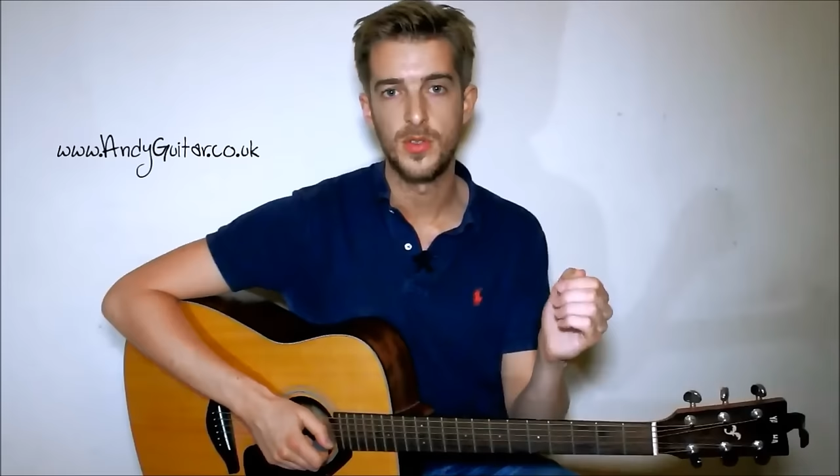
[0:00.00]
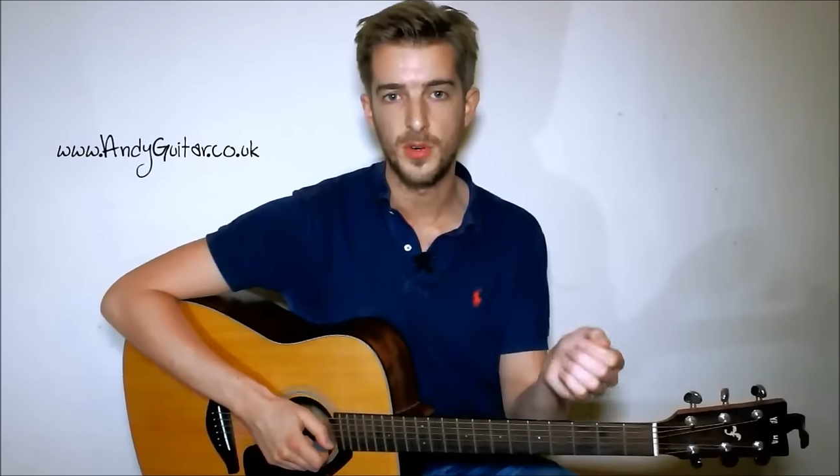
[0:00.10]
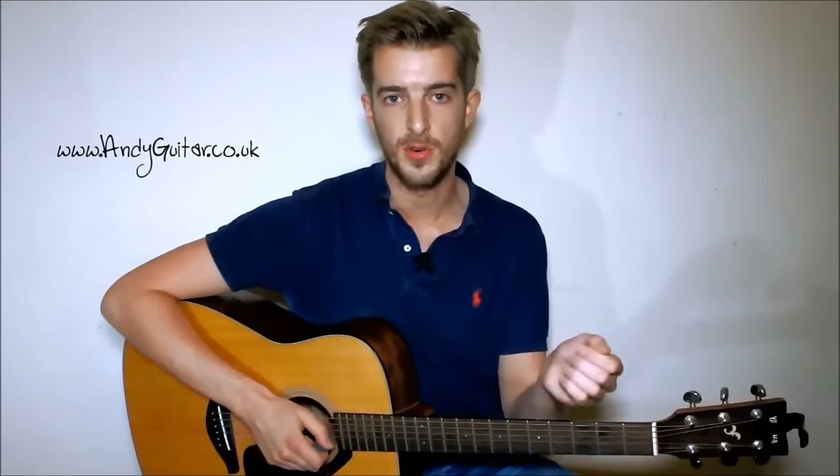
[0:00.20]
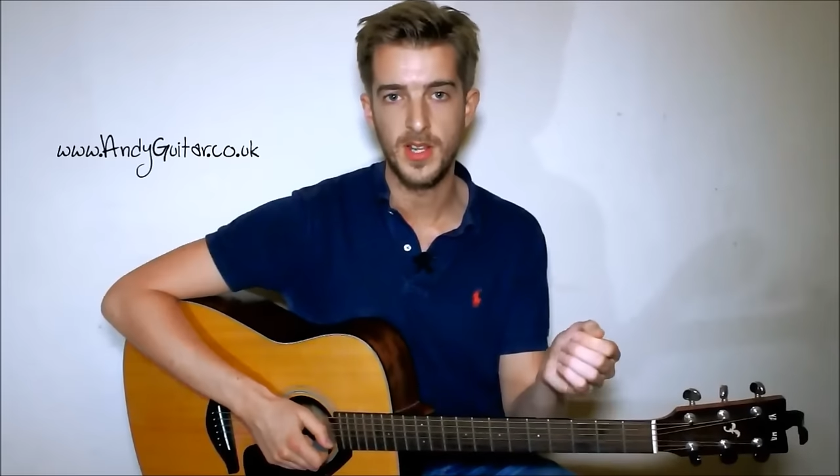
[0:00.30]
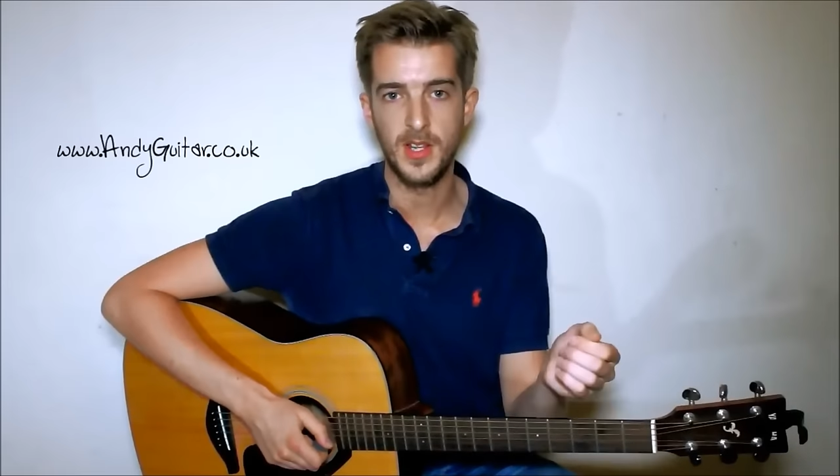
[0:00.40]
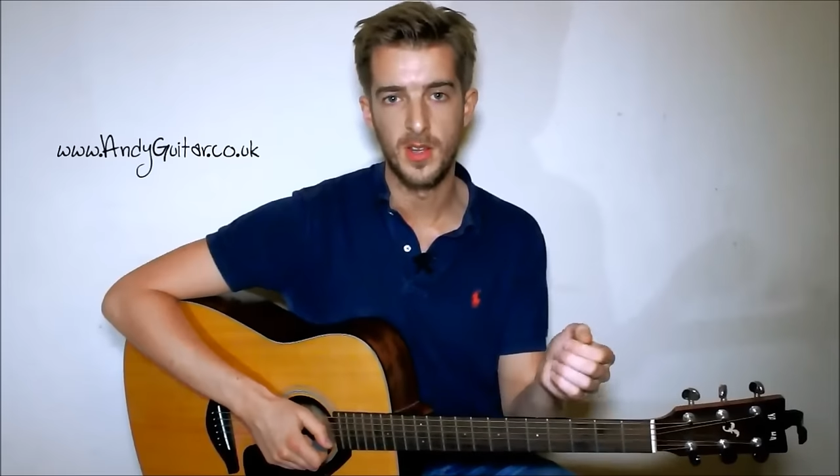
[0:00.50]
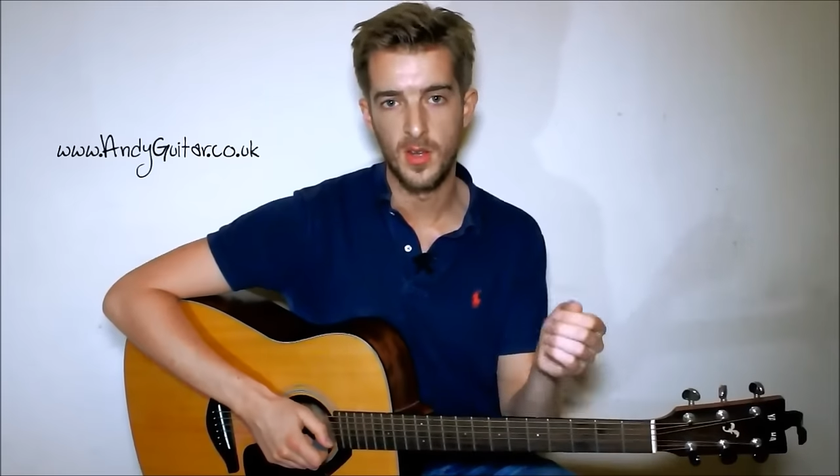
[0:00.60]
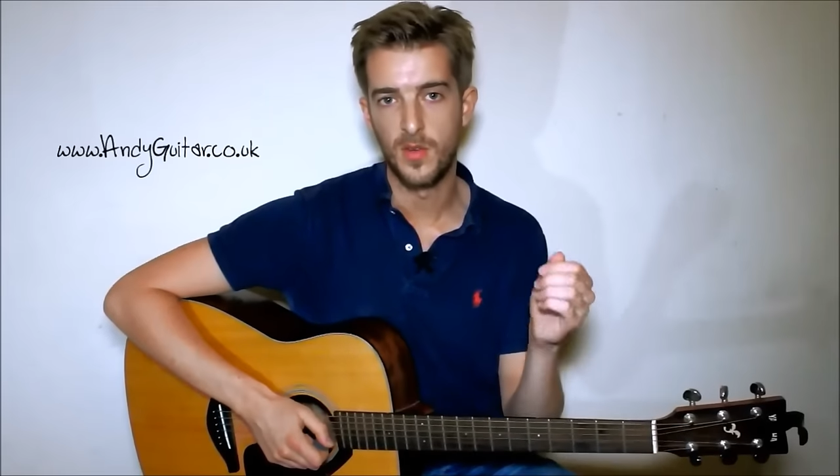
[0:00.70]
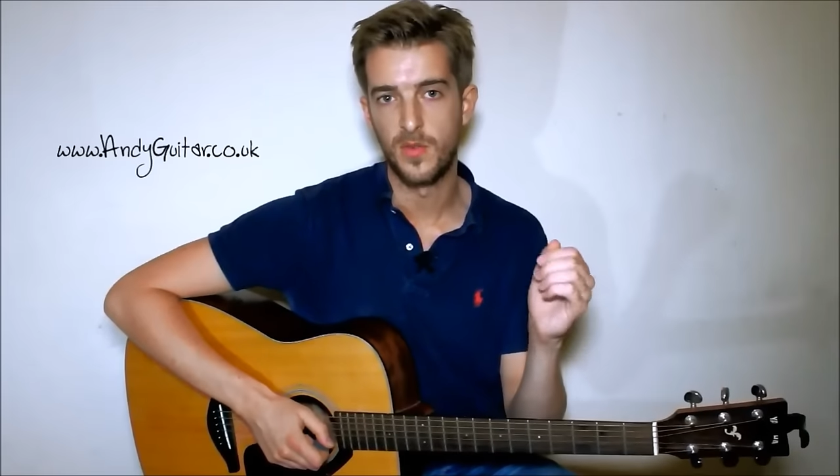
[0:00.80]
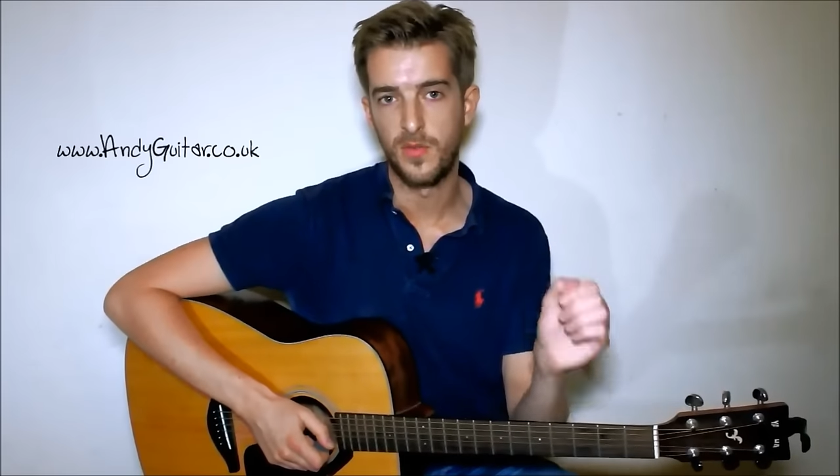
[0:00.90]
three,
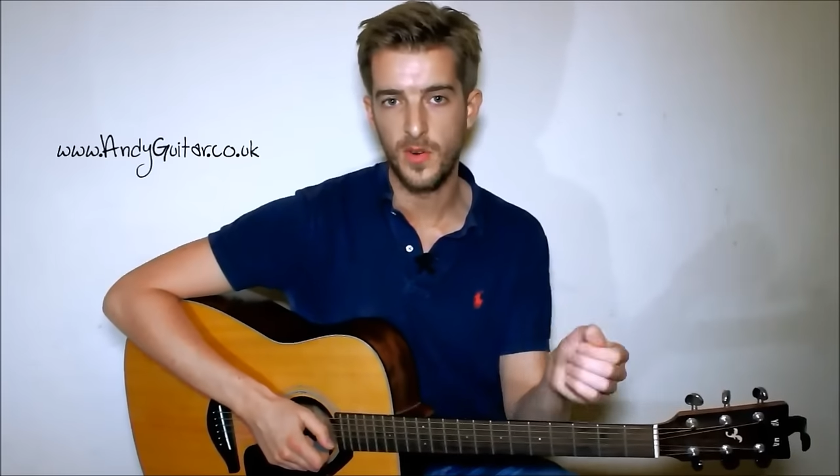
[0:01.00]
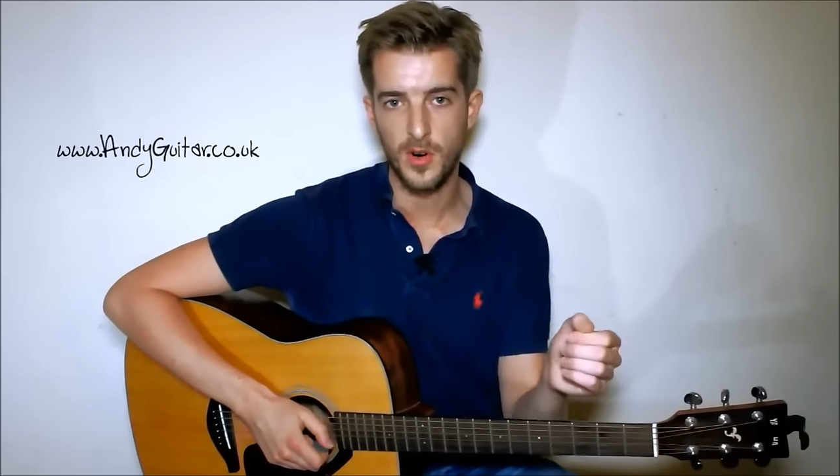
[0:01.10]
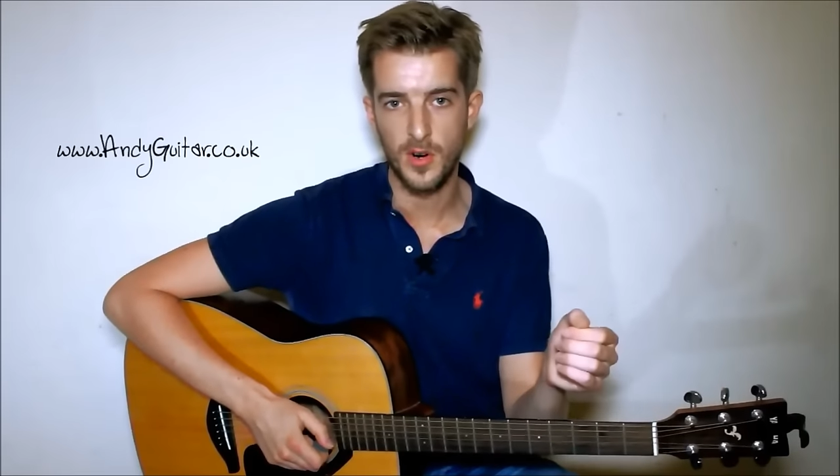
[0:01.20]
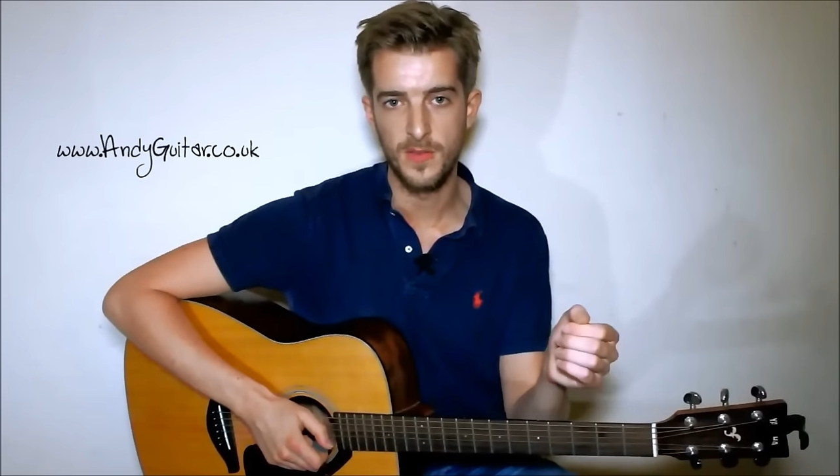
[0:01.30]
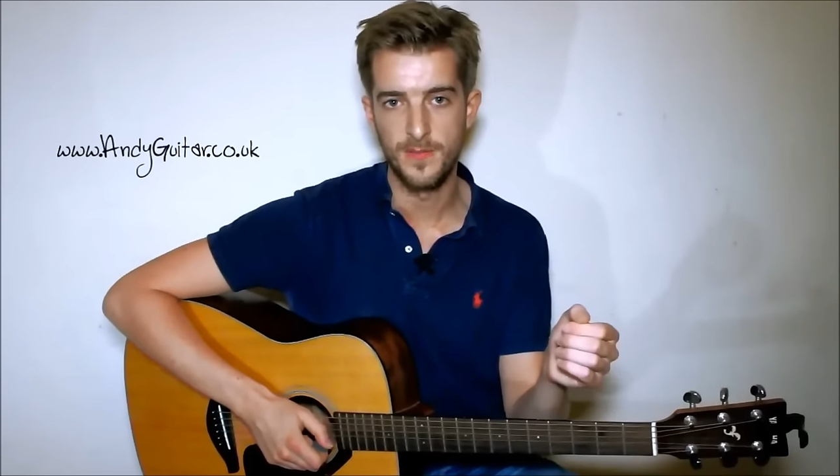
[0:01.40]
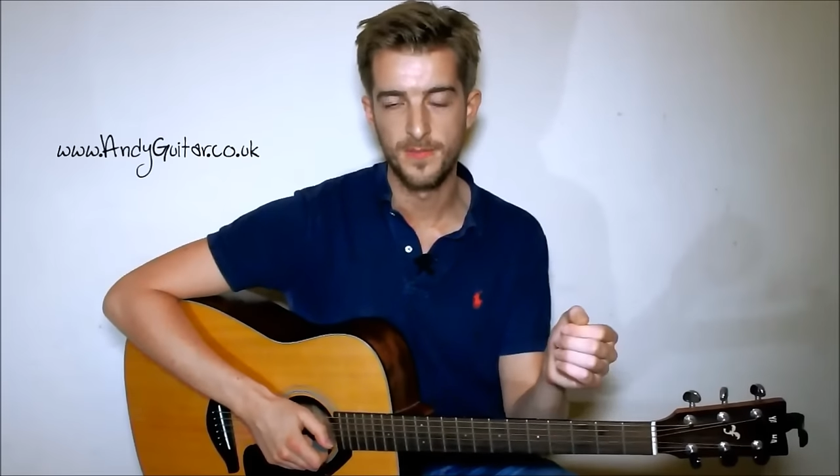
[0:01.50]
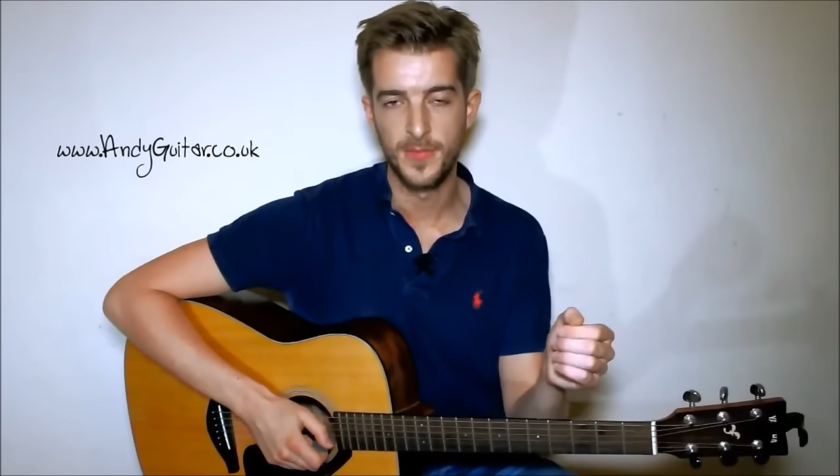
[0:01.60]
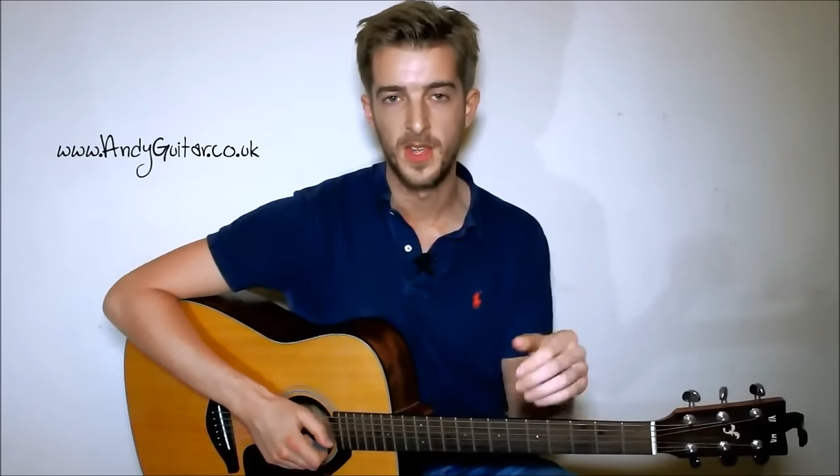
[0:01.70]
four,